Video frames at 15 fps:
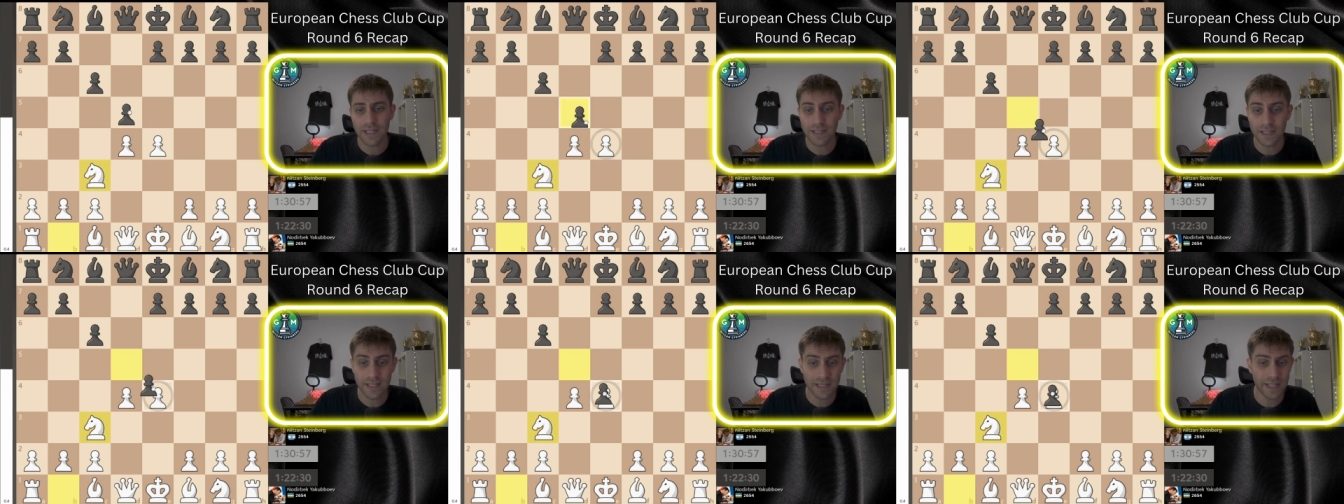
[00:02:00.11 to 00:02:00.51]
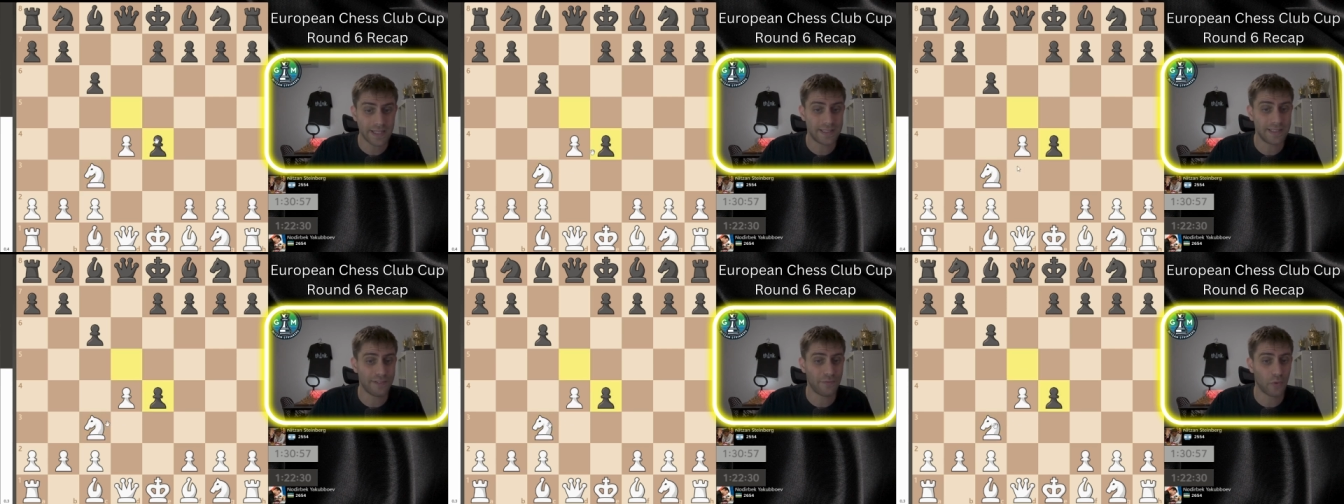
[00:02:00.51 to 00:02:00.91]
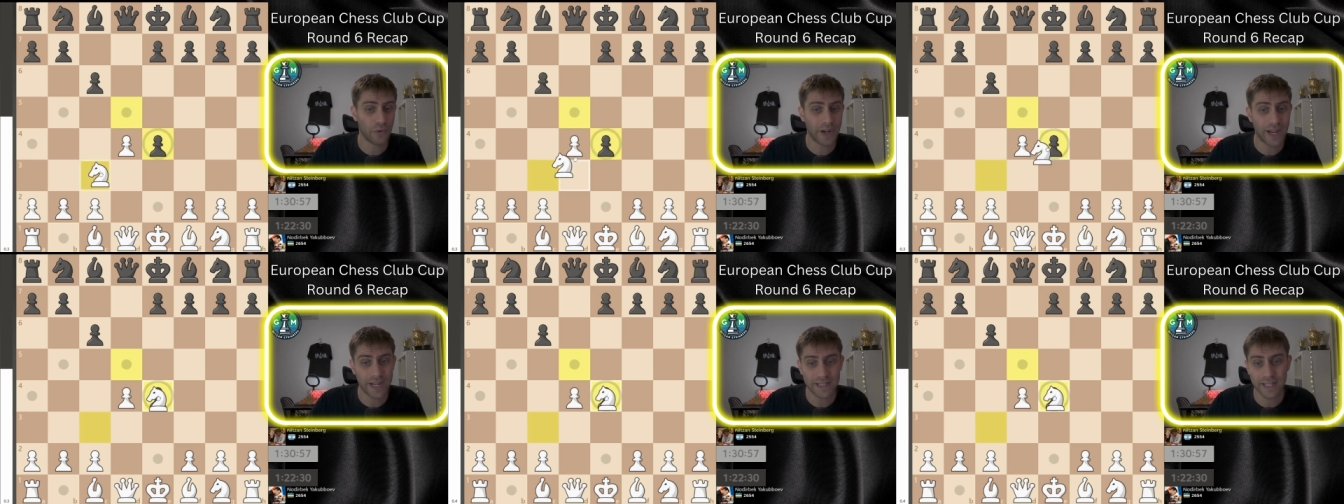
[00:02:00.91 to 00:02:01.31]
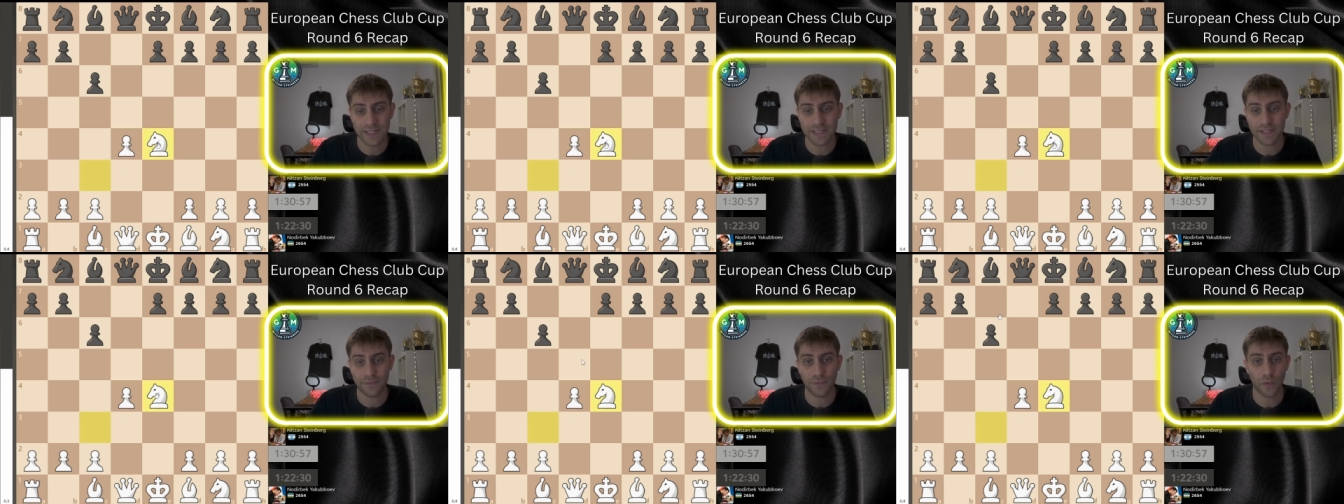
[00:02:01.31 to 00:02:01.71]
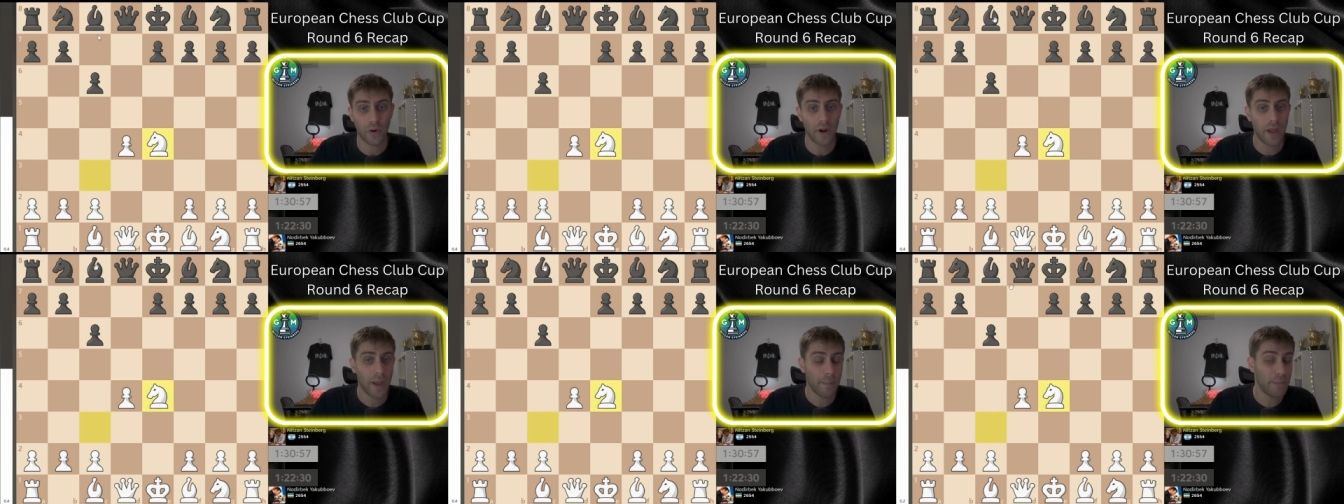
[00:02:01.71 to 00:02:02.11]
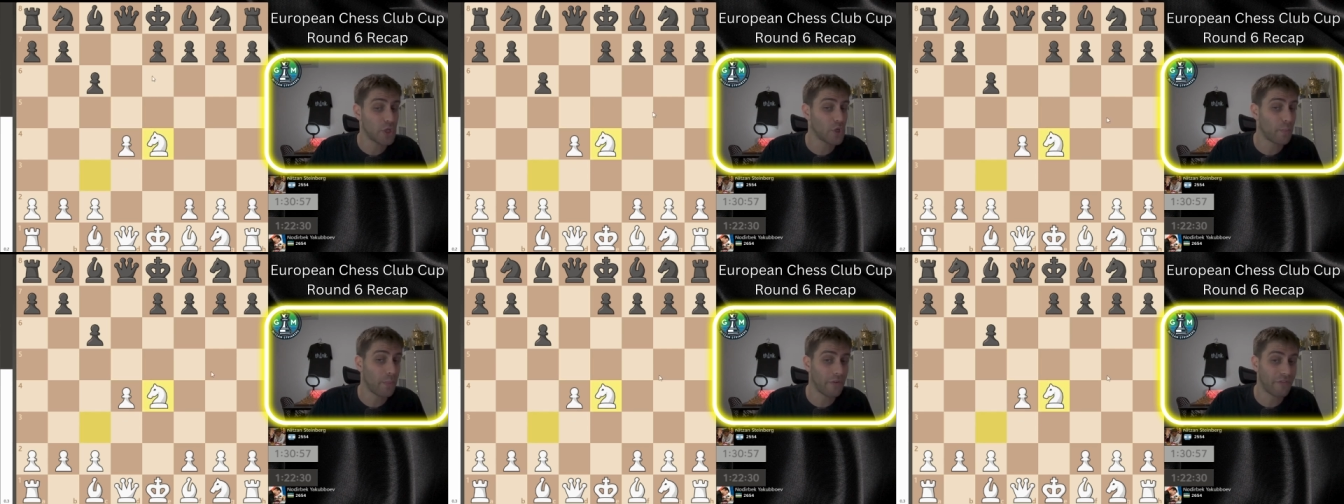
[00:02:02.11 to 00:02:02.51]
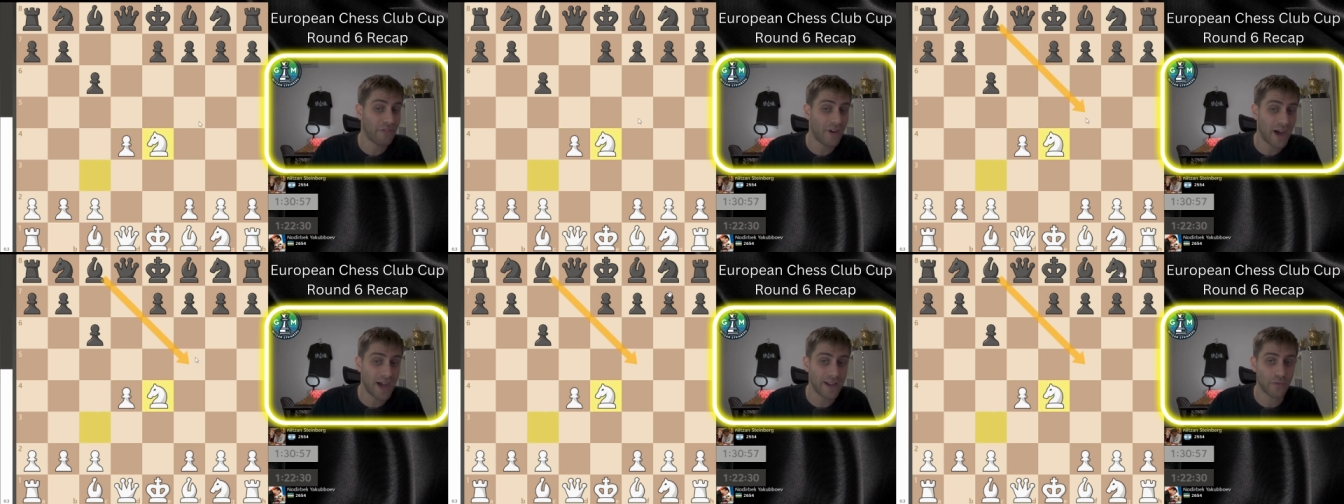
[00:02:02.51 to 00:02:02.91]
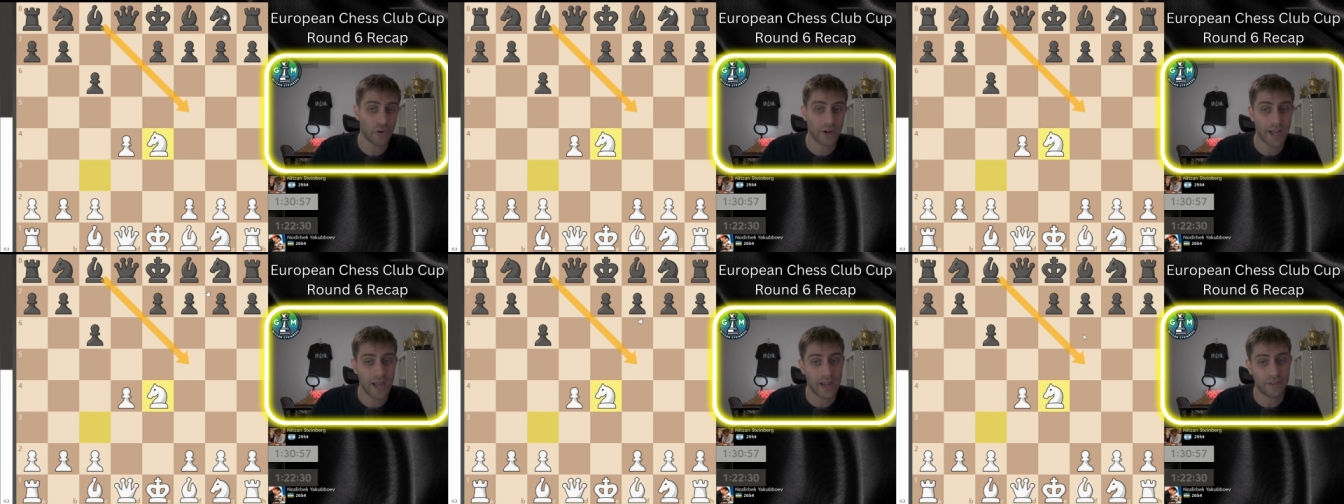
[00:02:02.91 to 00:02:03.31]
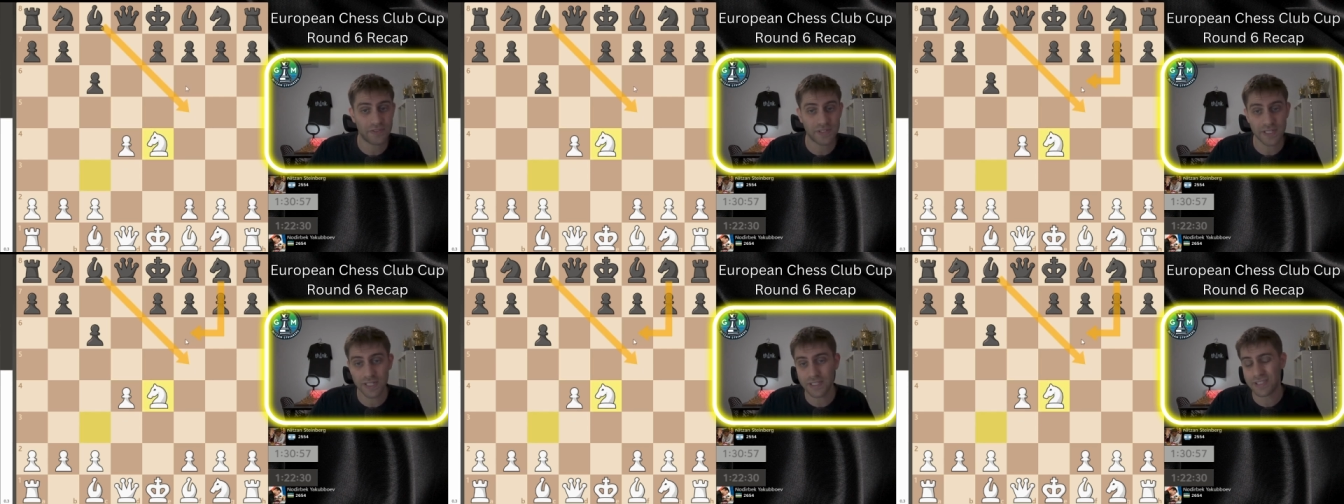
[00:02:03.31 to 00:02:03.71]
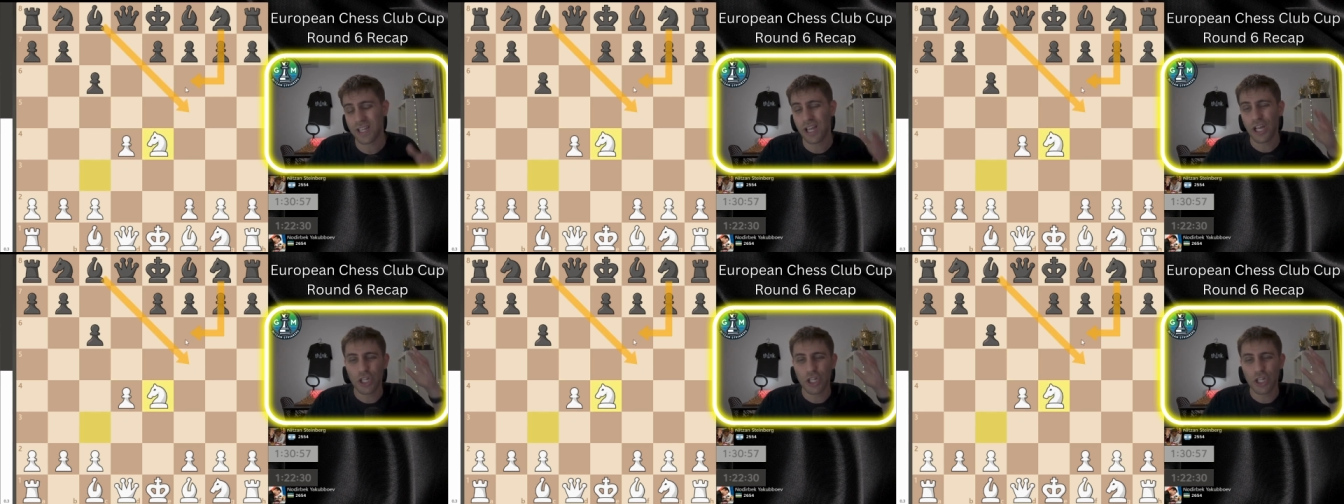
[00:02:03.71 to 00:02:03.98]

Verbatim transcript: d takes c4, knight takes c4, bishop f5 or knight f6.